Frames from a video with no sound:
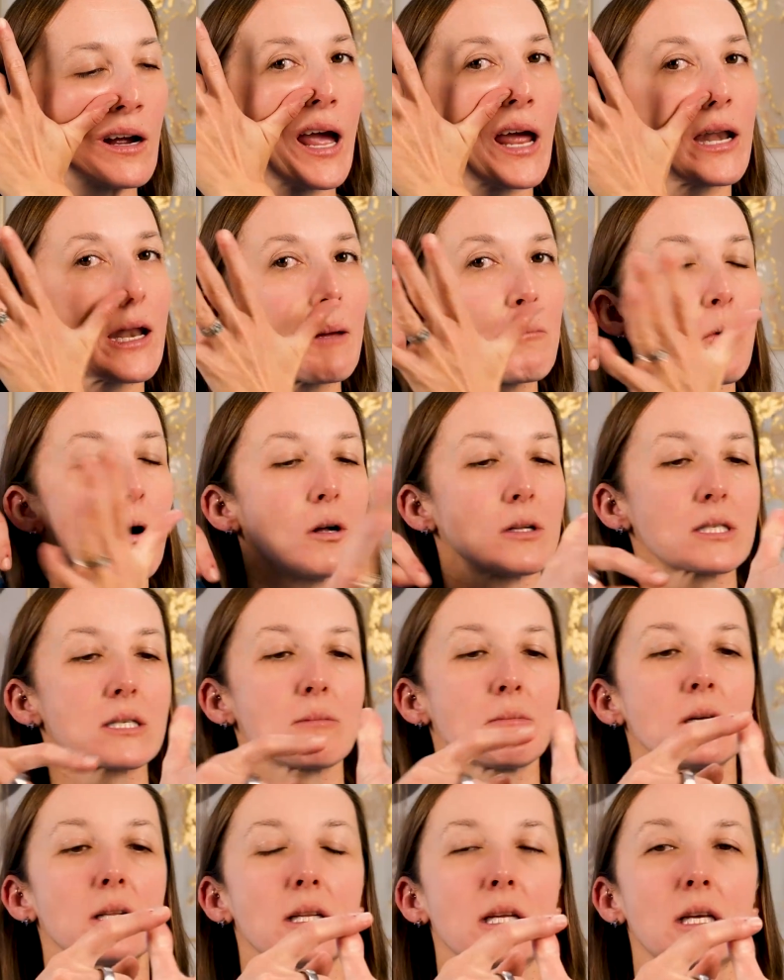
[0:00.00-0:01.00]
And I'm
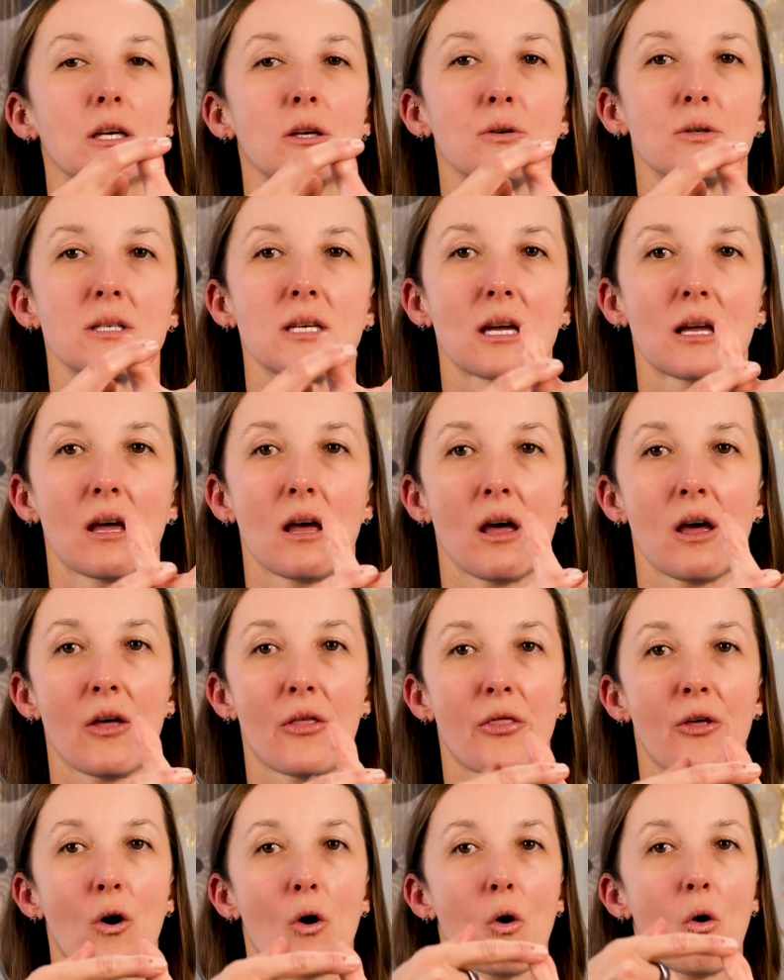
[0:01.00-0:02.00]
ultimately using
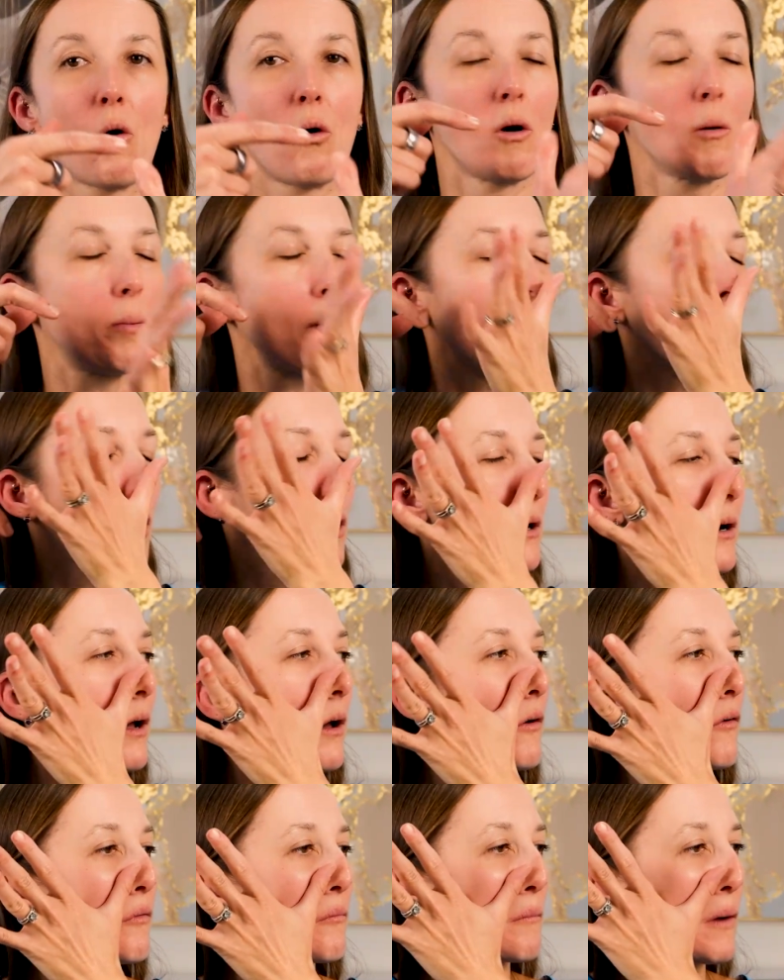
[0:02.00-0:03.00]
the whole part
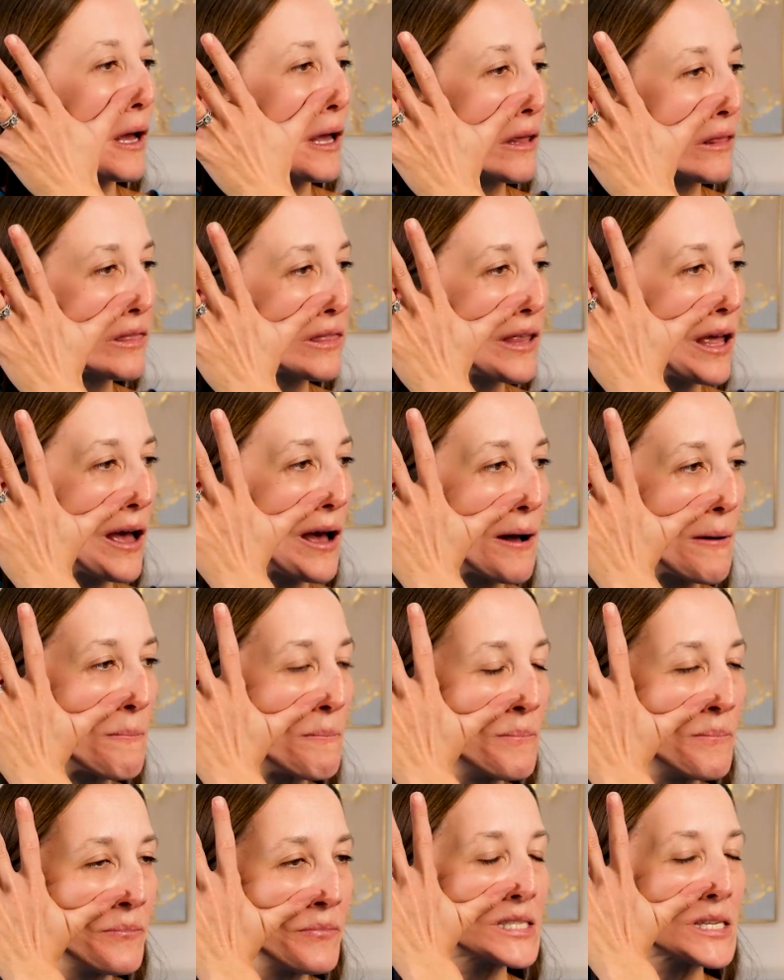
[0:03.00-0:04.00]
of my
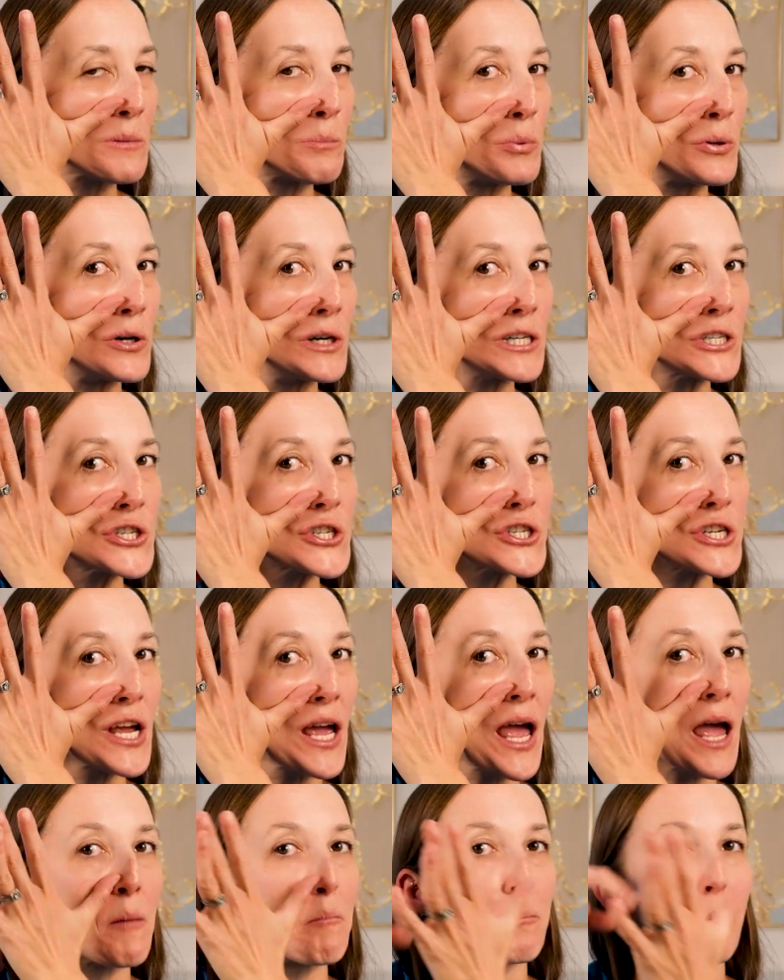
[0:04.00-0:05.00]
thumb to push
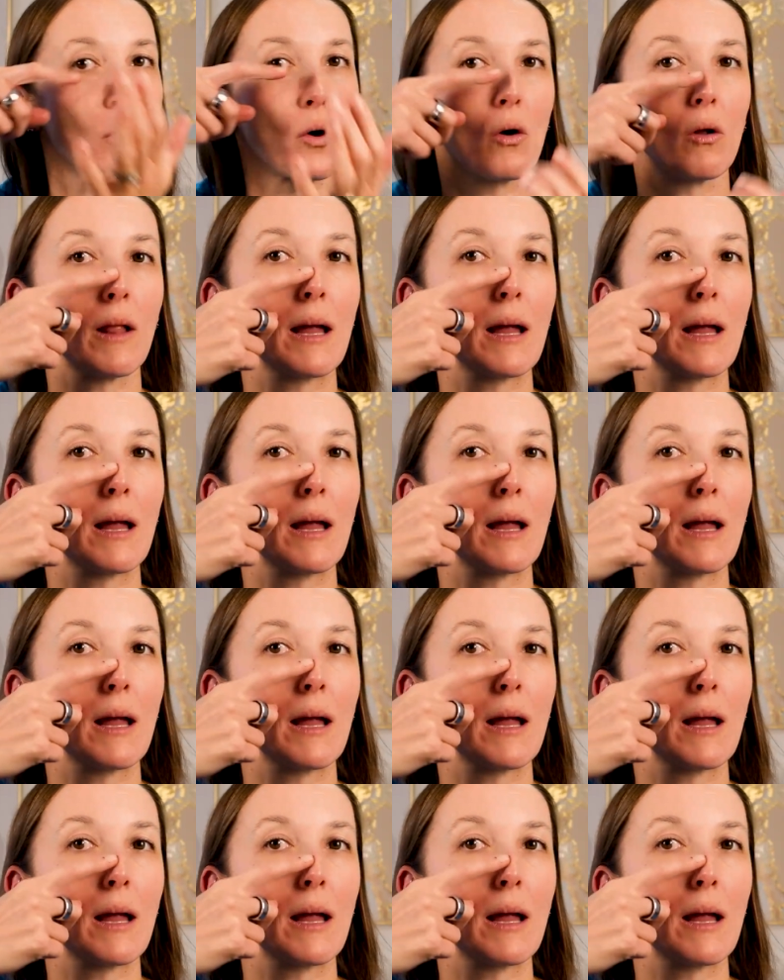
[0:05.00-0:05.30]
and pull.